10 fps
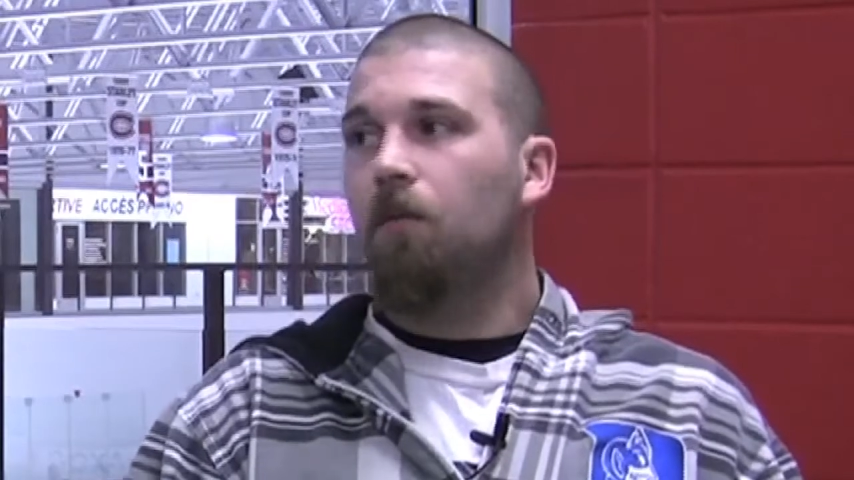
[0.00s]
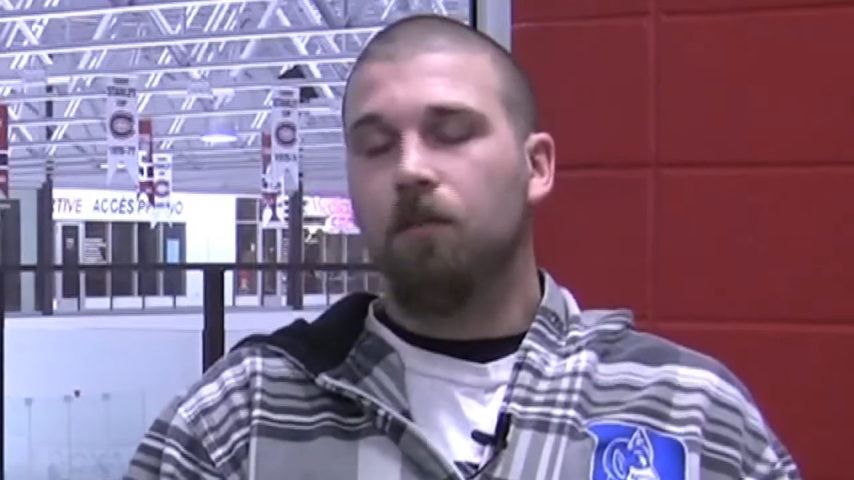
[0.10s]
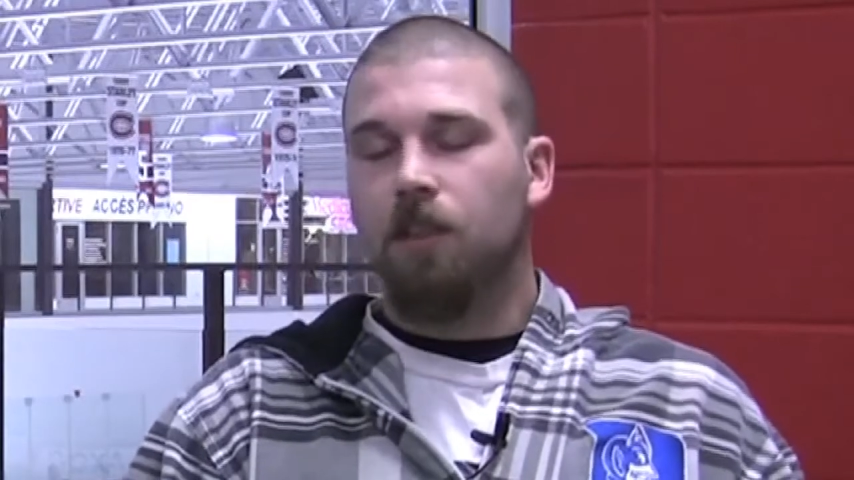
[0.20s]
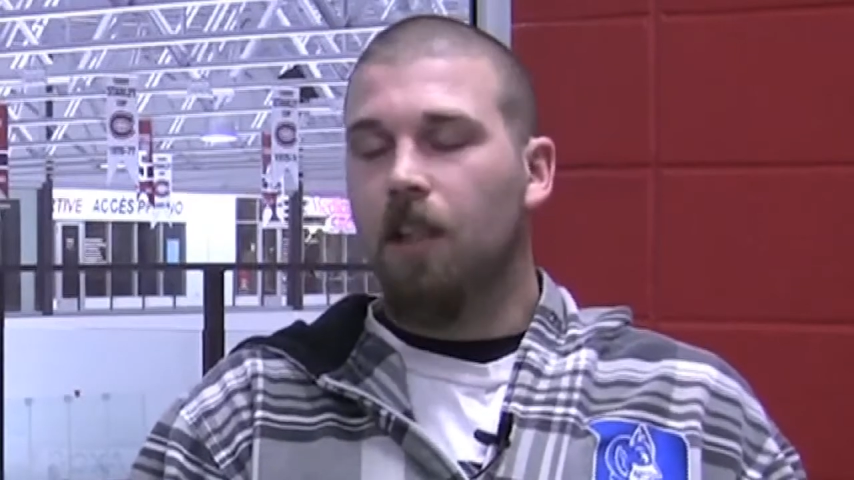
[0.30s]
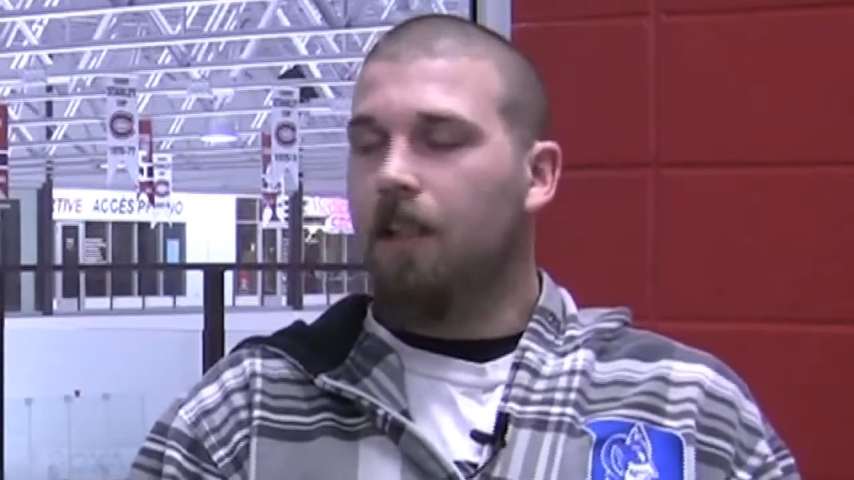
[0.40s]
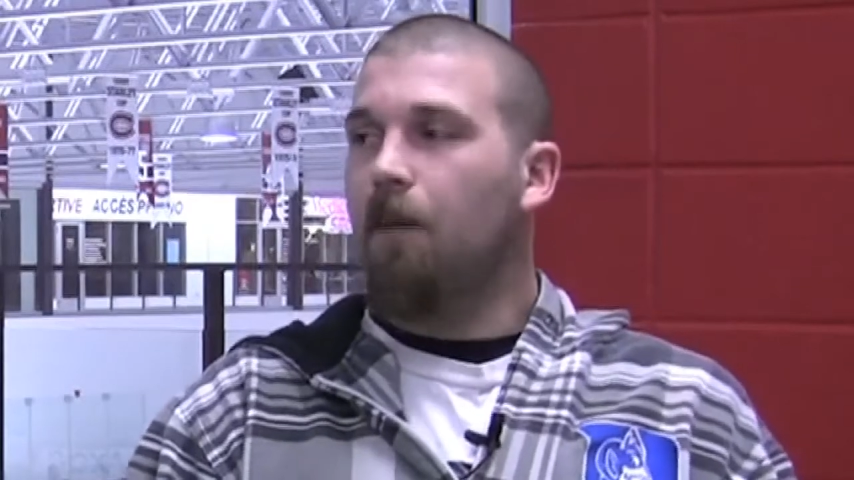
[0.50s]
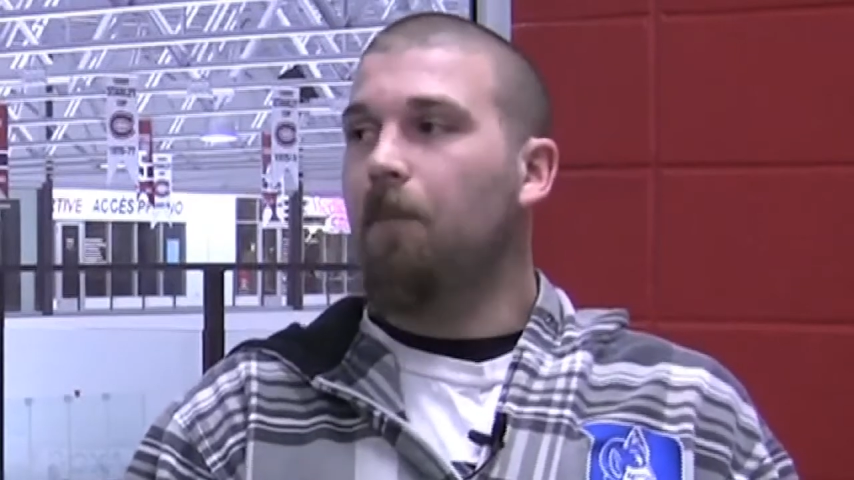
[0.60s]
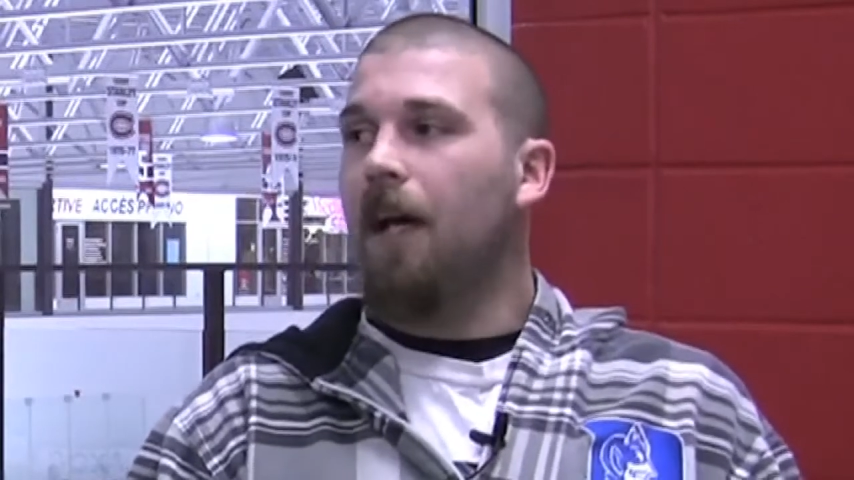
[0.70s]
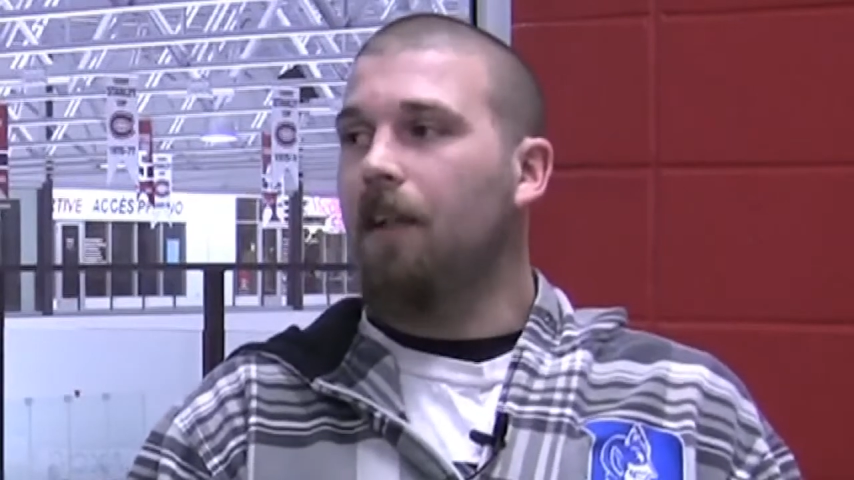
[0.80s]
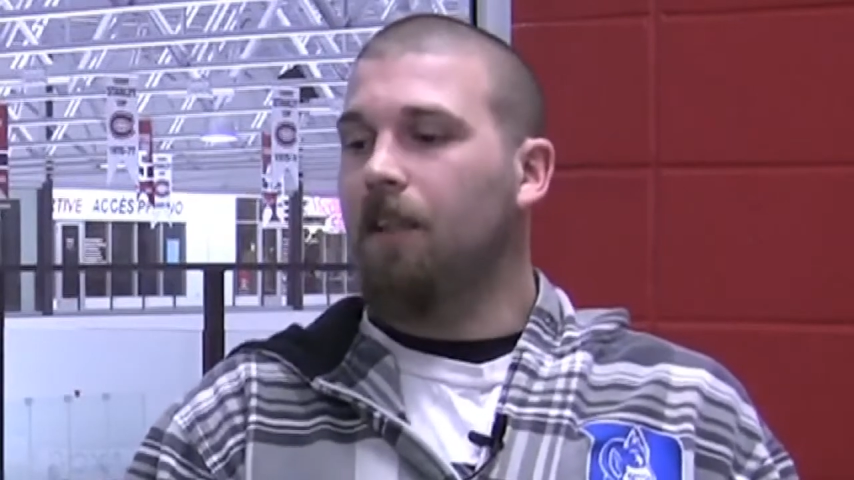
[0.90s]
it's not
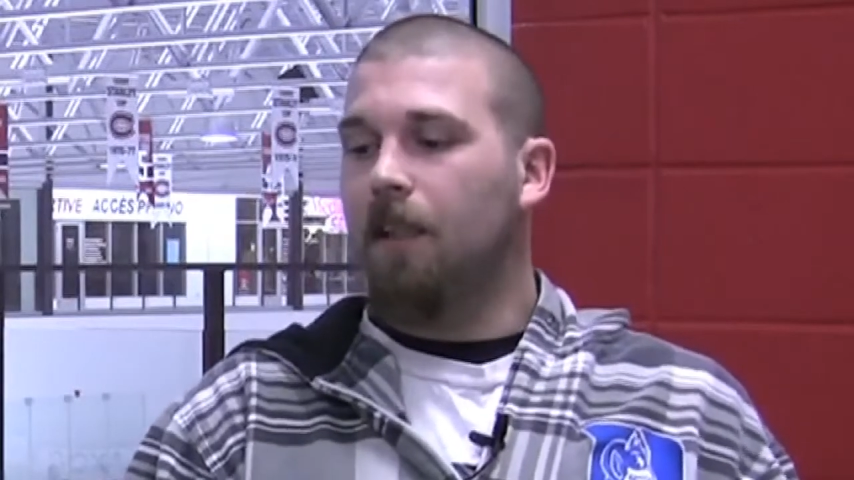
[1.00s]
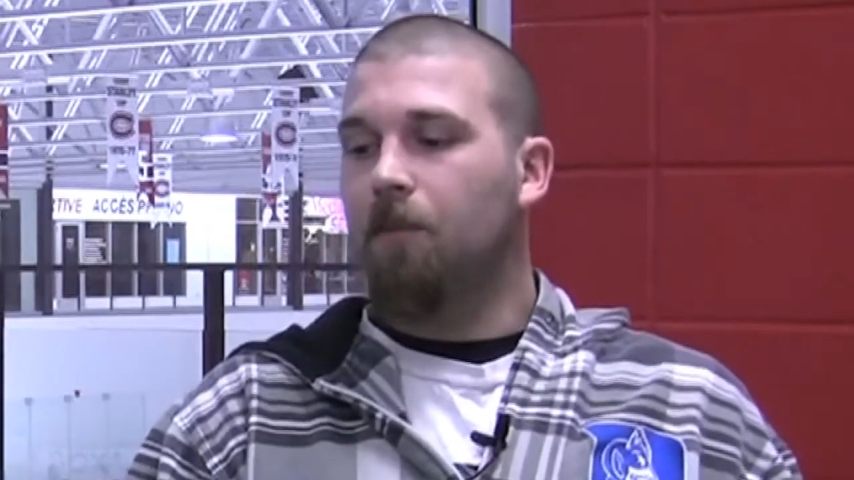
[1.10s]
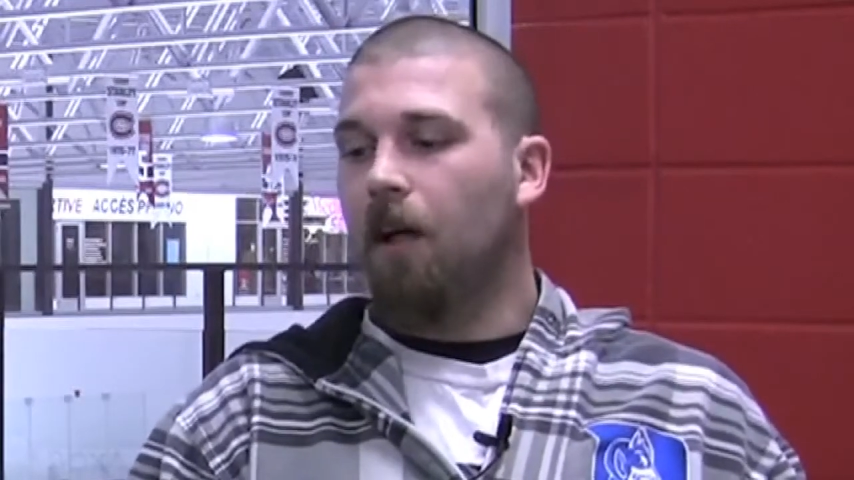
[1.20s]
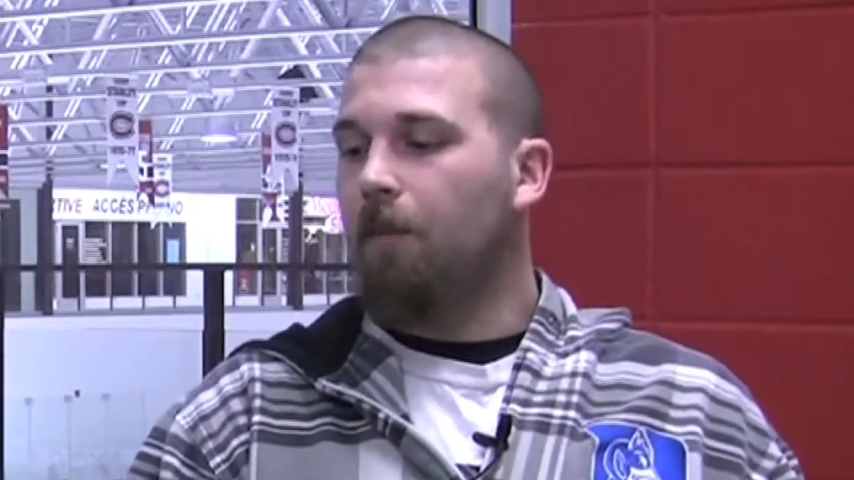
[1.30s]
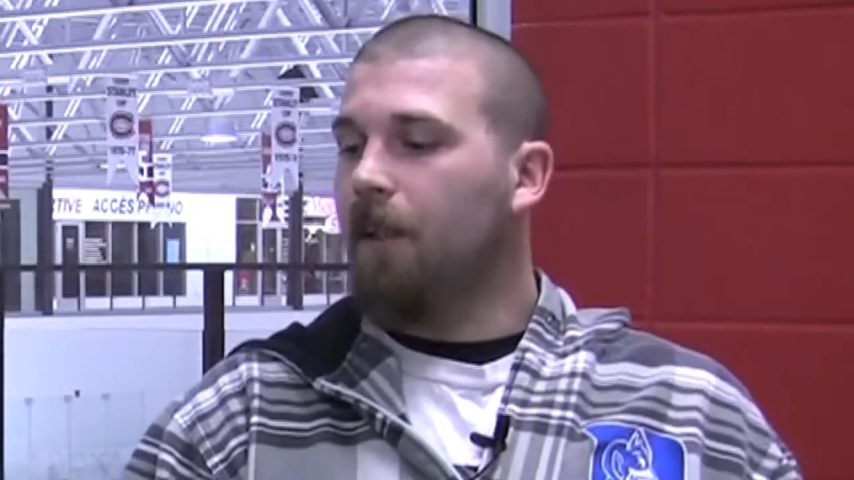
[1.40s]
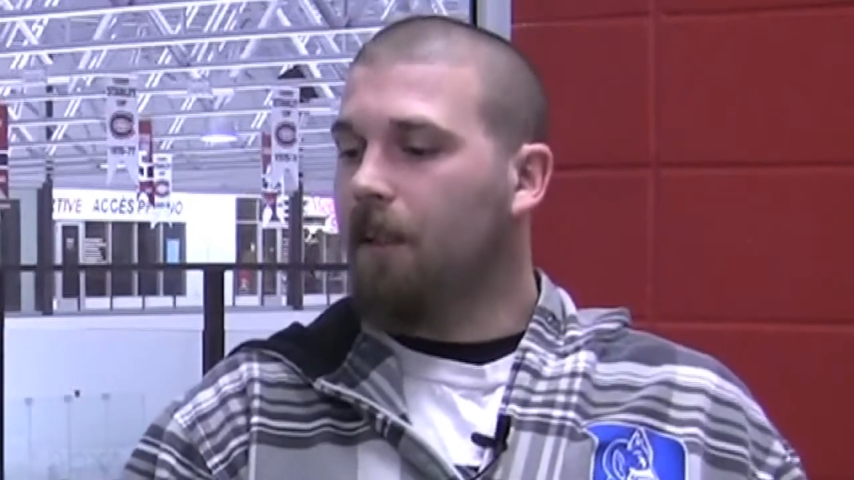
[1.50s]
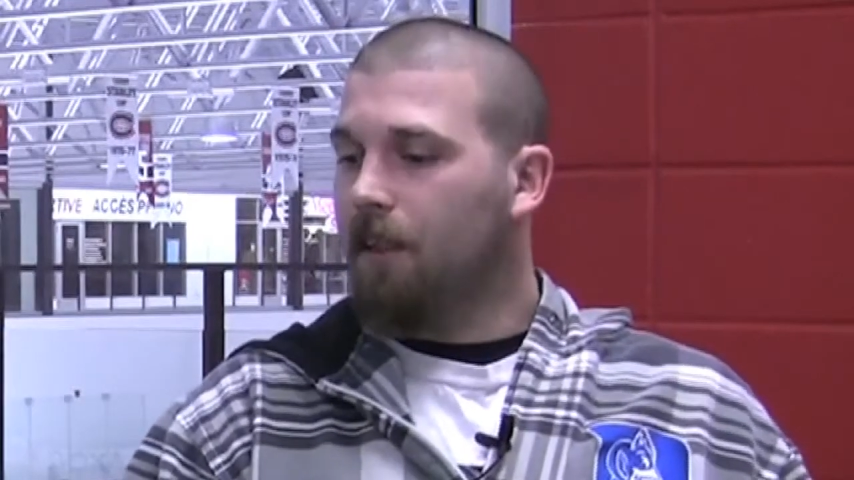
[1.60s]
that bad. Keep coming,